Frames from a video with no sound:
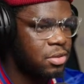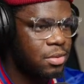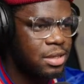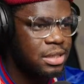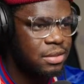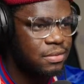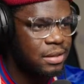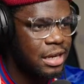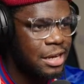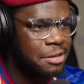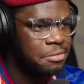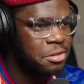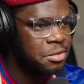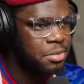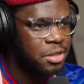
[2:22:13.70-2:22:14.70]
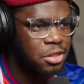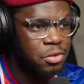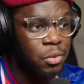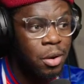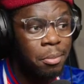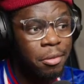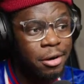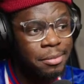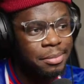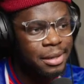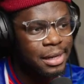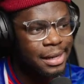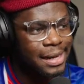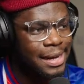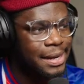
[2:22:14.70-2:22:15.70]
played 27 games, but they're 1 point
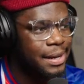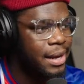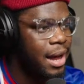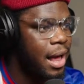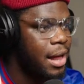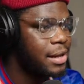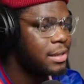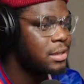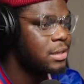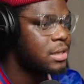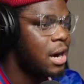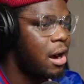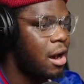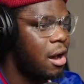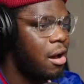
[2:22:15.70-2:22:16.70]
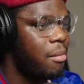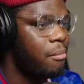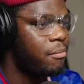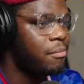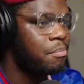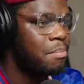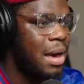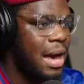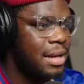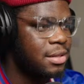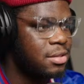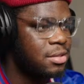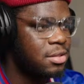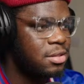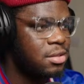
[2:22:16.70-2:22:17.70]
behind
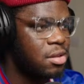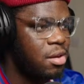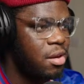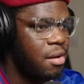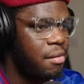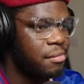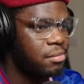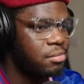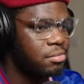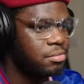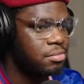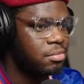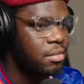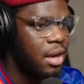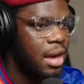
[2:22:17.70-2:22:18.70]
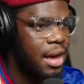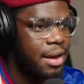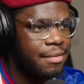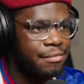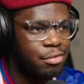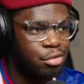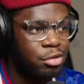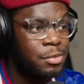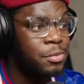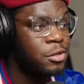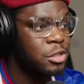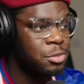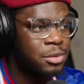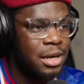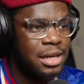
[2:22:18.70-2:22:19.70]
Metz and 3
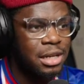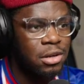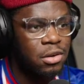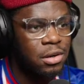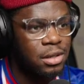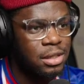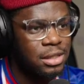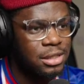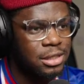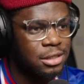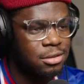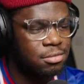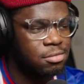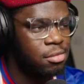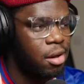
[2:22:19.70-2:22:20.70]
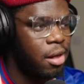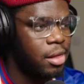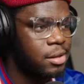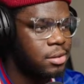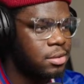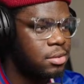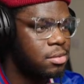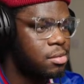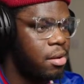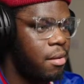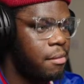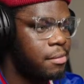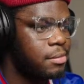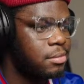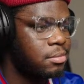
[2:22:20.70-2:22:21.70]
points behind Lorient. From the
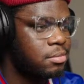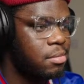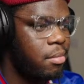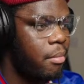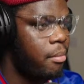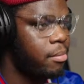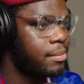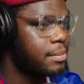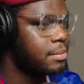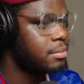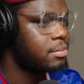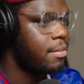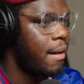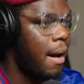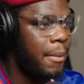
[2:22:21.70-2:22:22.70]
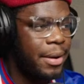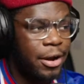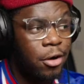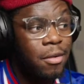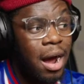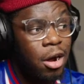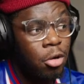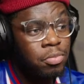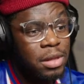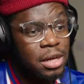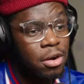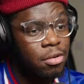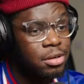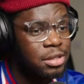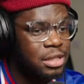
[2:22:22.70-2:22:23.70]
little Portuguese. I mean, I hope they
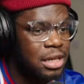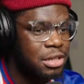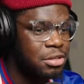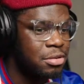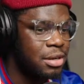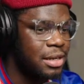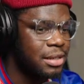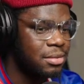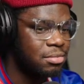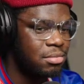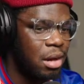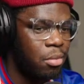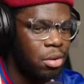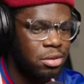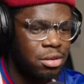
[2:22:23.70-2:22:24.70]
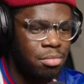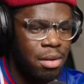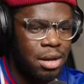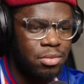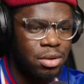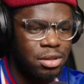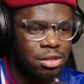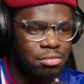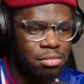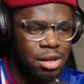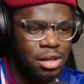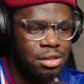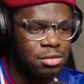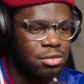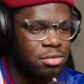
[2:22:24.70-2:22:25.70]
go and they do it. I'd want them
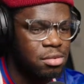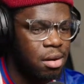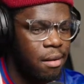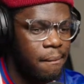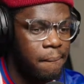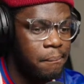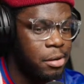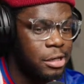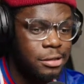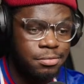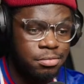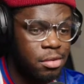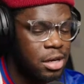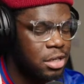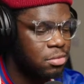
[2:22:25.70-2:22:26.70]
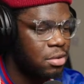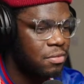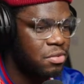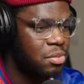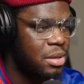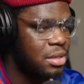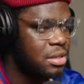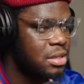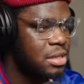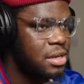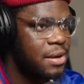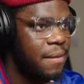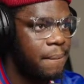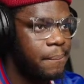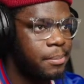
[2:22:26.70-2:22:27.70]
in, but I guess we'll have to wait and
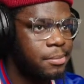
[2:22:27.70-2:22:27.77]
see.